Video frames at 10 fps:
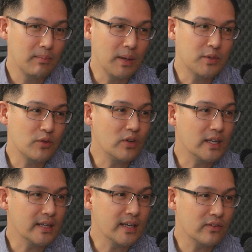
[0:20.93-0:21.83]
people don't
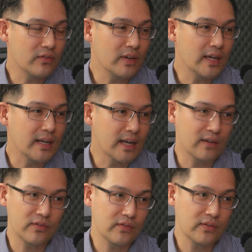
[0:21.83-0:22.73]
really give
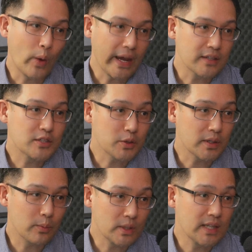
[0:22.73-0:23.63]
enough weight to
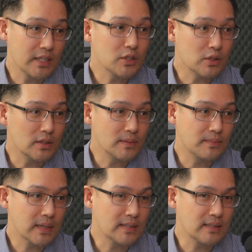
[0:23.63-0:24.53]
it, which they should,
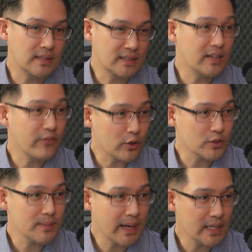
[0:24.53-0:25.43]
because it's difficult
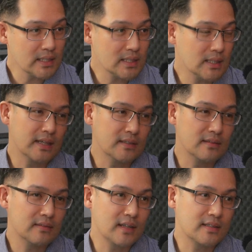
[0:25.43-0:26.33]
to manage.
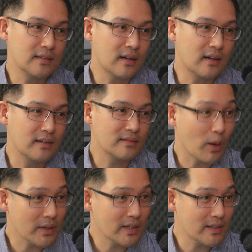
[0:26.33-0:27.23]
It's not
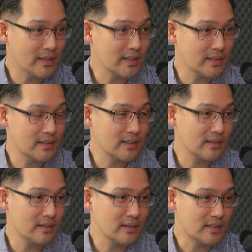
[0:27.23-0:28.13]
popular. It's
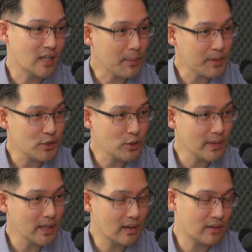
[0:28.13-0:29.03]
time
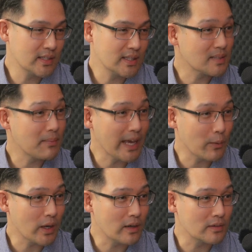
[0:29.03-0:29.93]
consuming, and obviously it doesn't pay
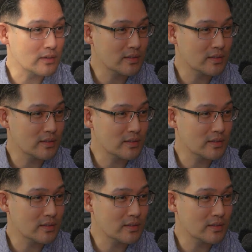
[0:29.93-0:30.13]
well.